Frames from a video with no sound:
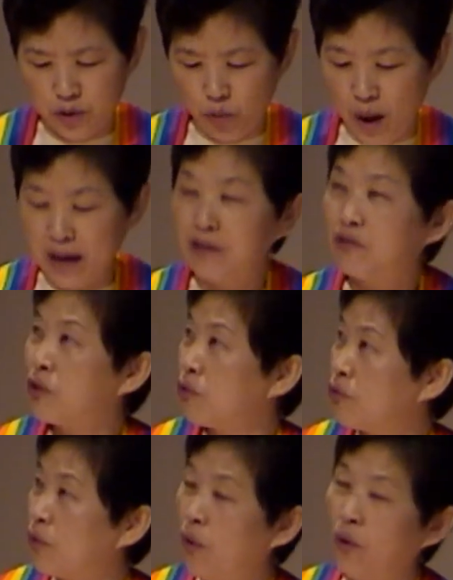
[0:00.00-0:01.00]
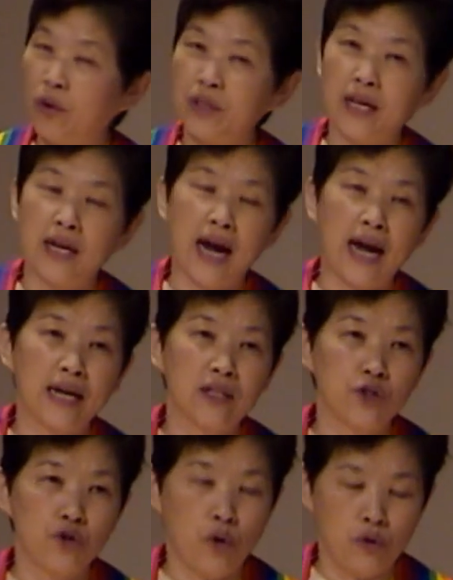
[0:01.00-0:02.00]
one of the four that I
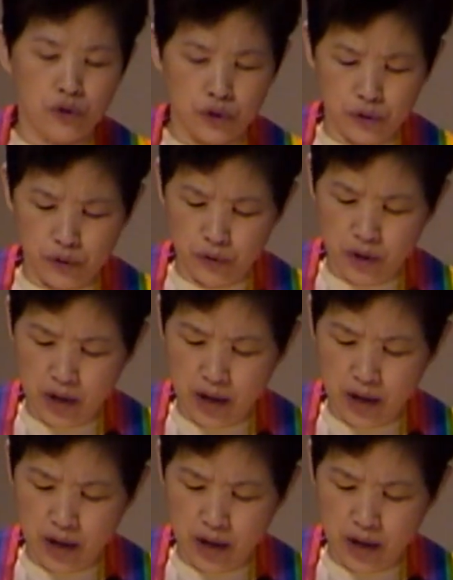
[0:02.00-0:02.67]
showed you